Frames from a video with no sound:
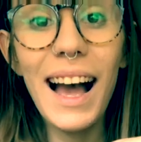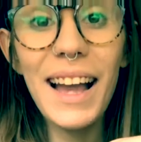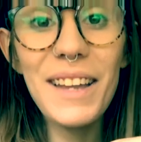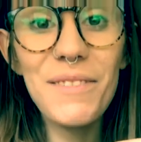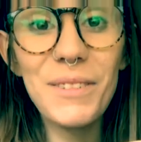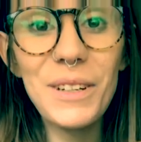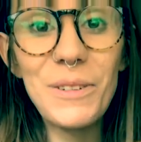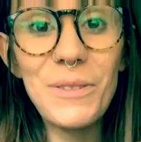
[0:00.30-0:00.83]

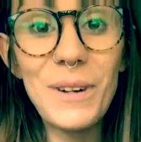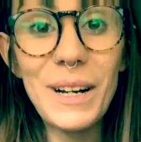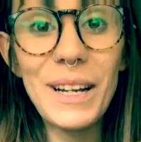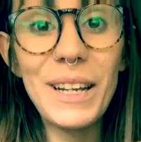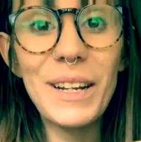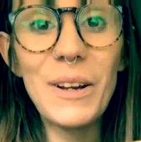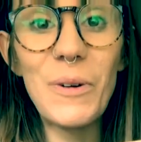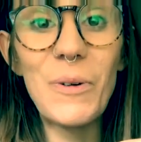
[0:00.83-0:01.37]
Hi
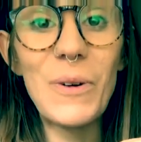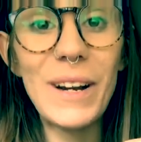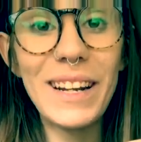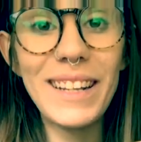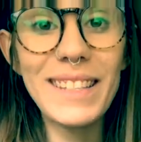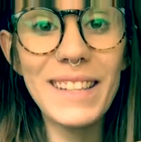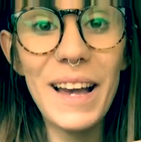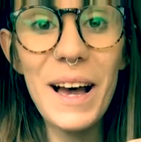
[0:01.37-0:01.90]
everyone, what
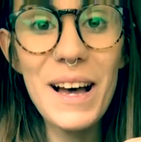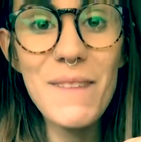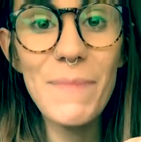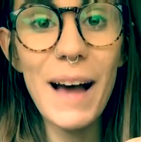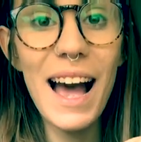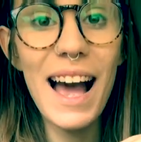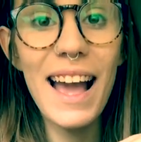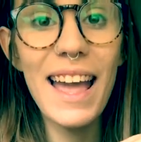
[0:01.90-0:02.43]
is
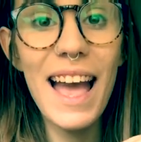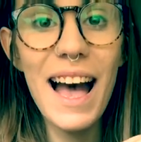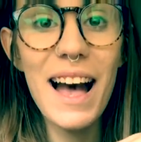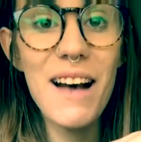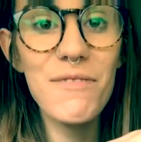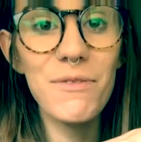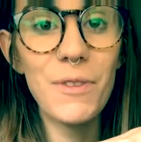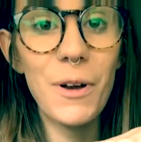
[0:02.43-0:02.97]
up? I
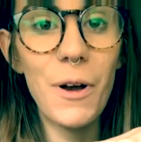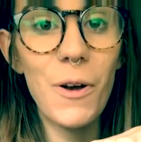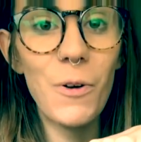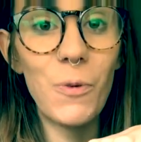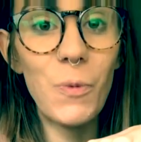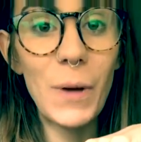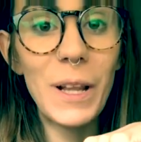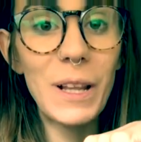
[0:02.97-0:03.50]
have
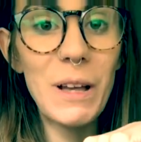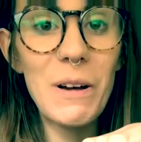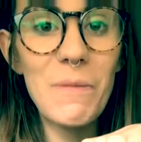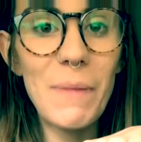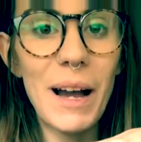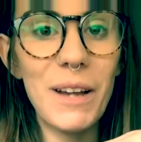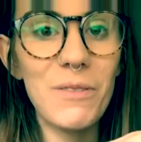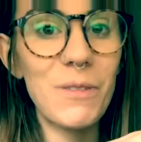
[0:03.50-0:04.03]
Willow,
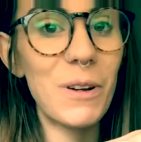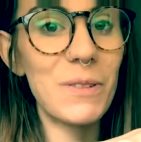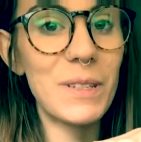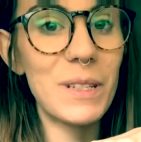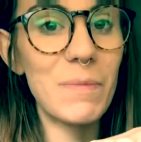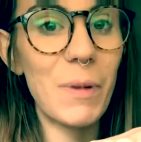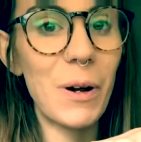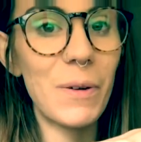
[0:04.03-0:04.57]
my
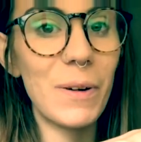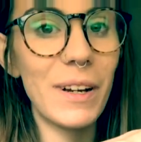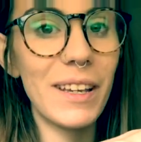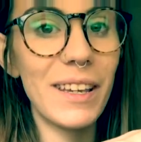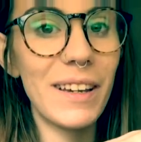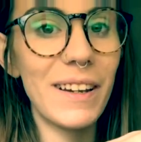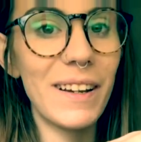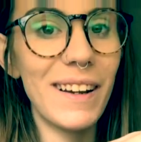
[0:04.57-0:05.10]
rosy boa
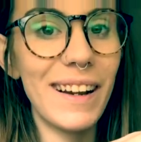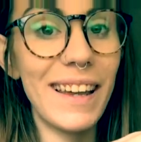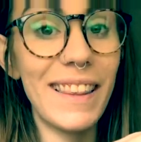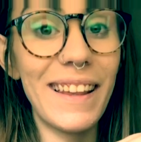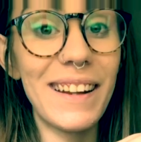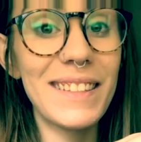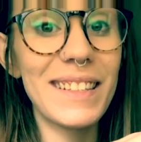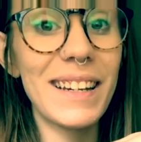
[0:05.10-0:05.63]
here,
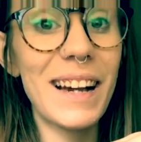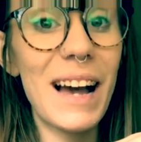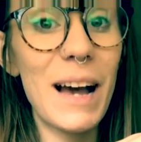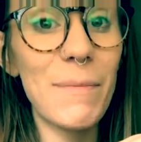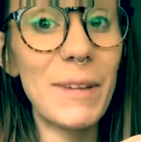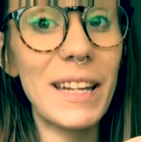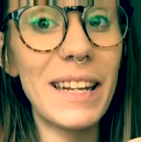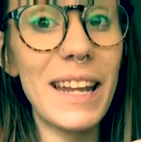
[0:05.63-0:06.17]
and that is a
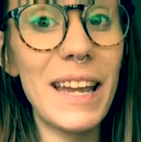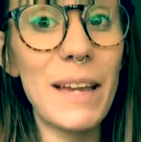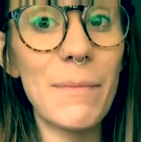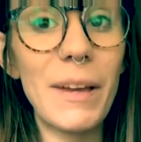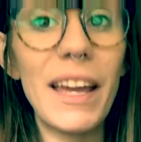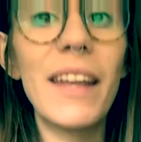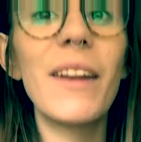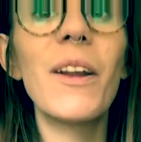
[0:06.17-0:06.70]
common
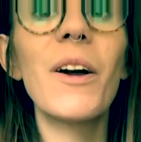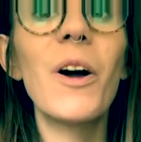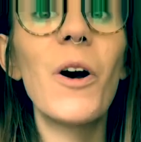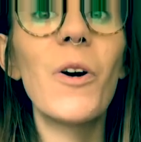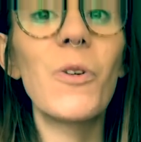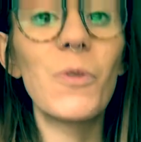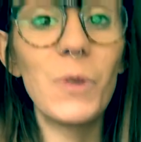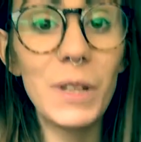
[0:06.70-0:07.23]
name. And
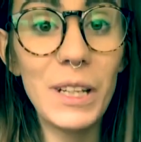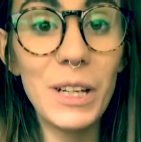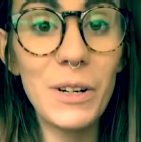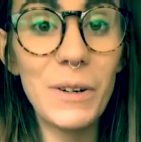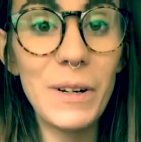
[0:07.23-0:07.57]
really